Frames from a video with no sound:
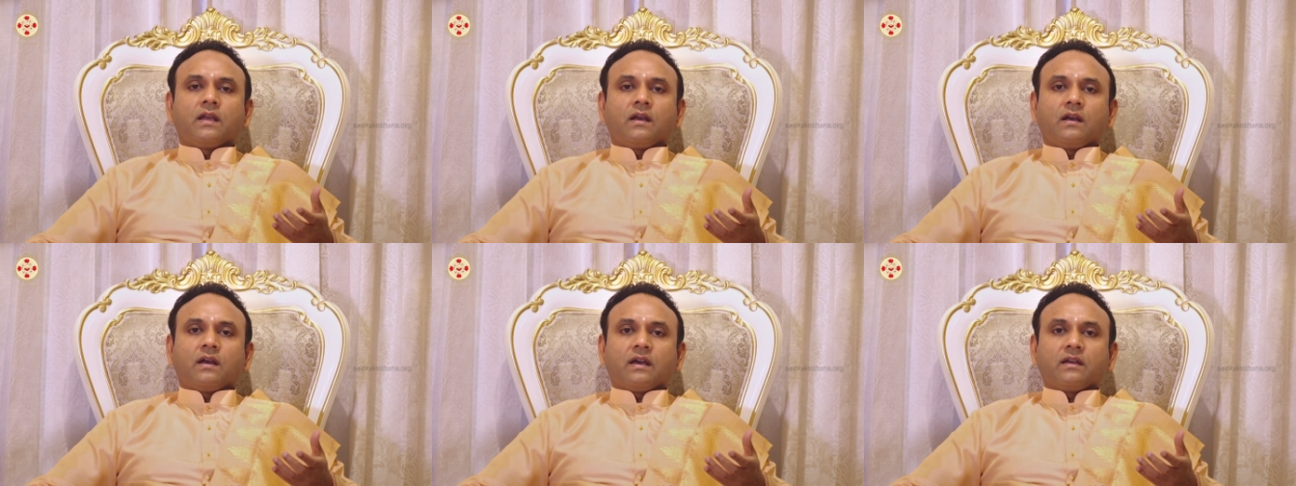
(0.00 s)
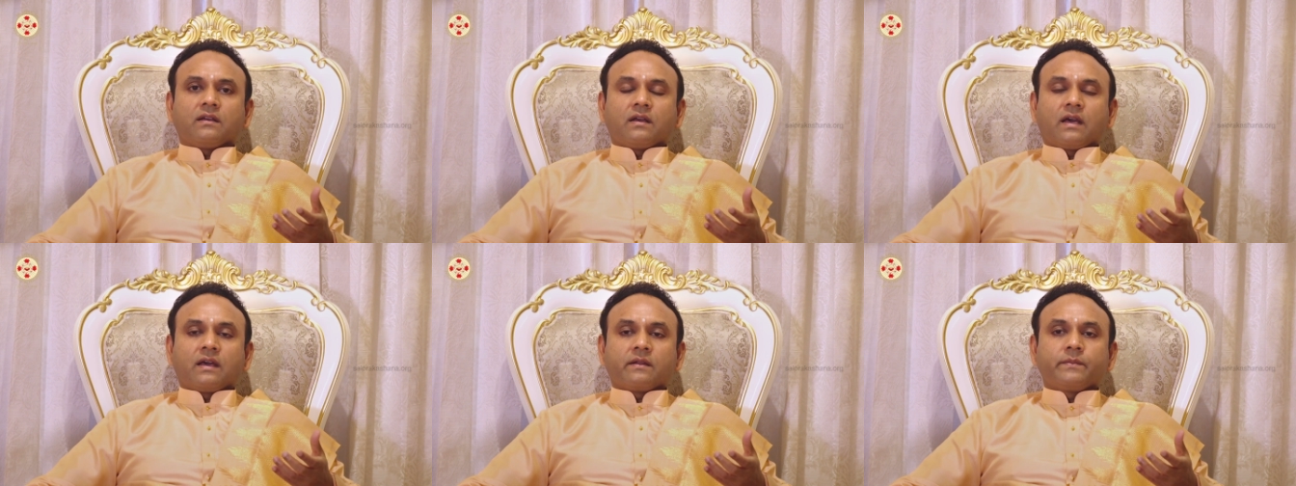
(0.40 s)

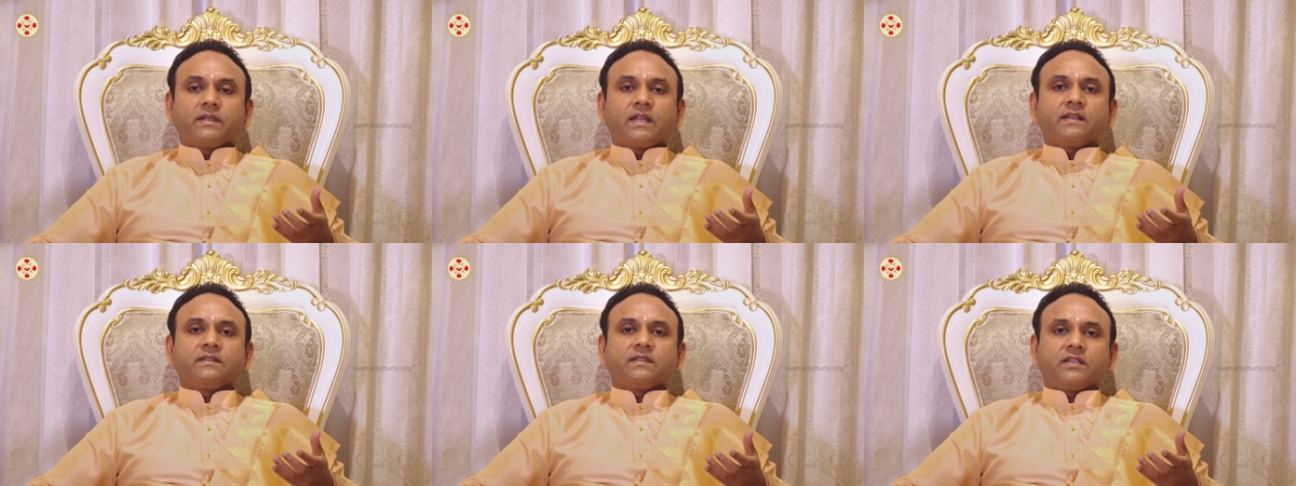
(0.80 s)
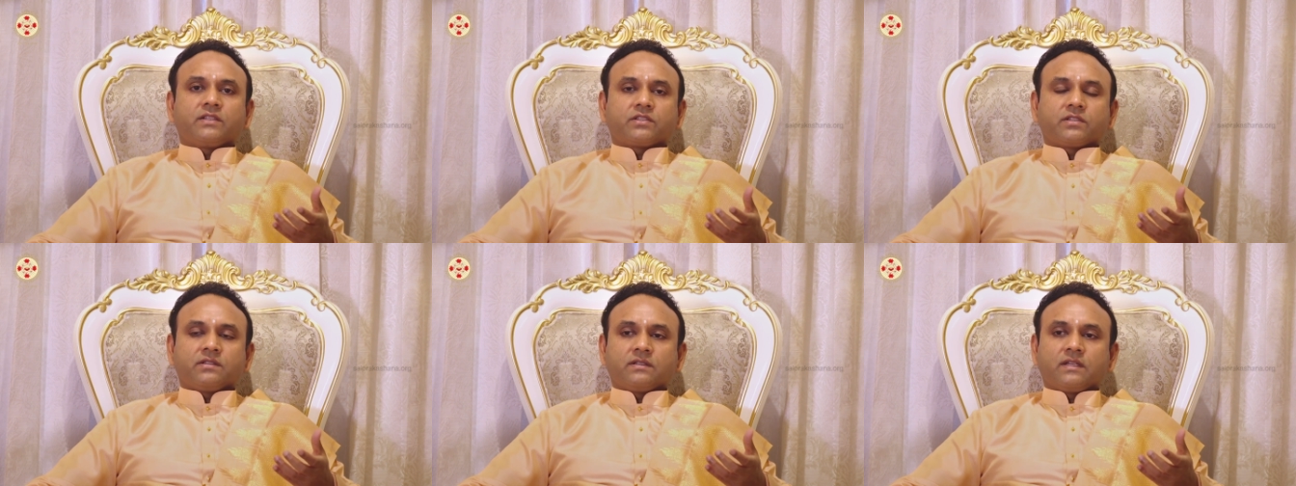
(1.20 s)

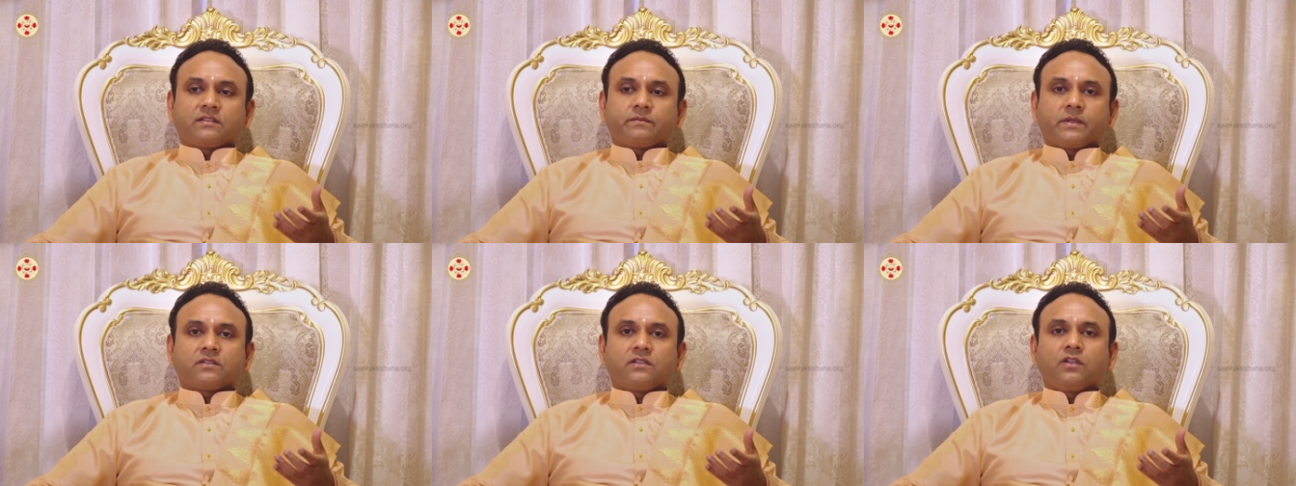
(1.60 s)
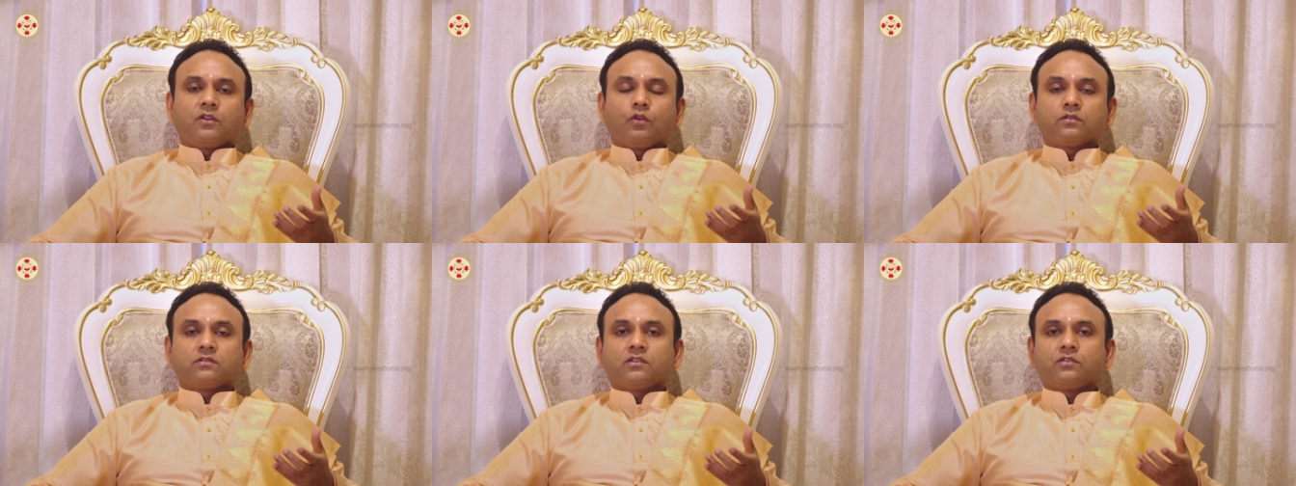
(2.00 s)
urbanization, especially
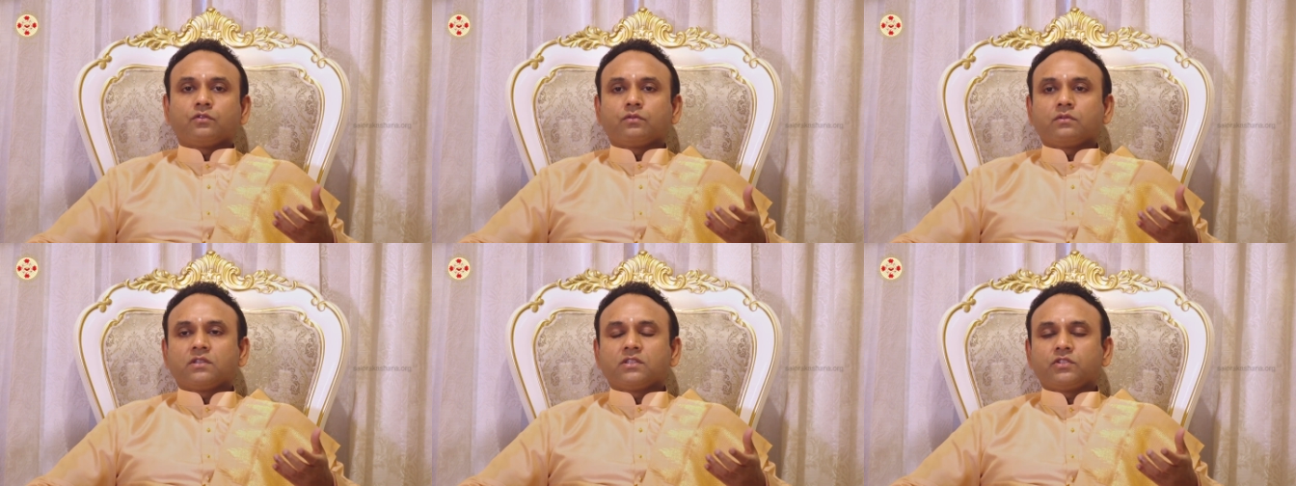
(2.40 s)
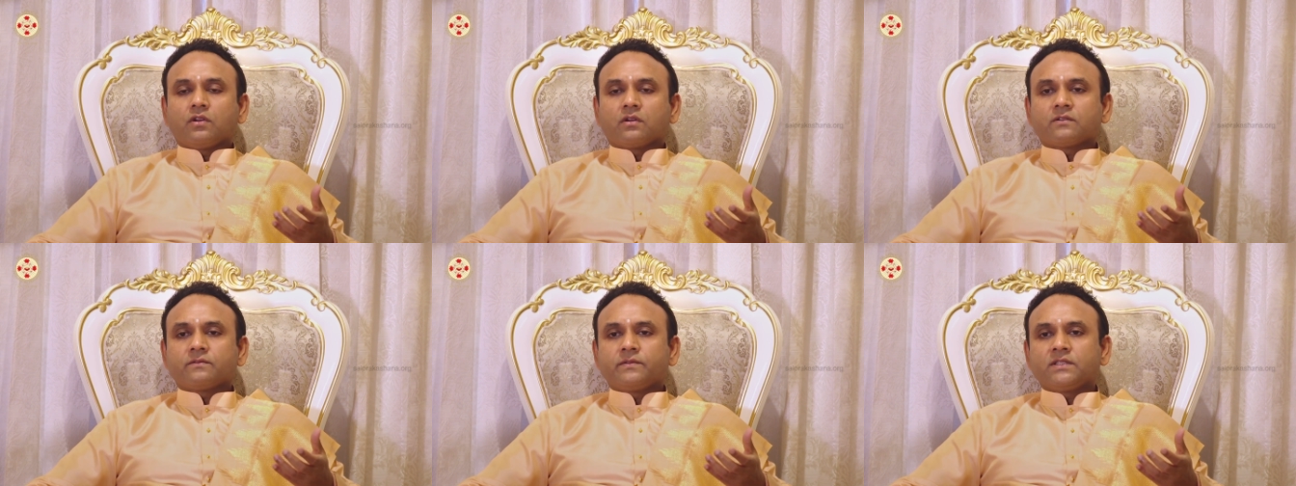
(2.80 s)
closer to rural
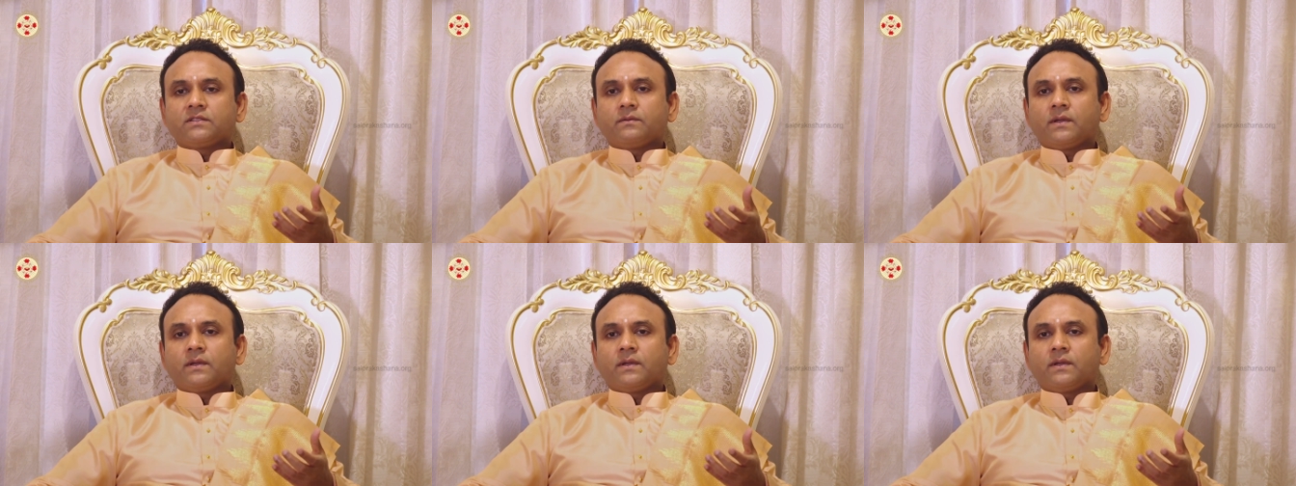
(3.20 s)
geographies,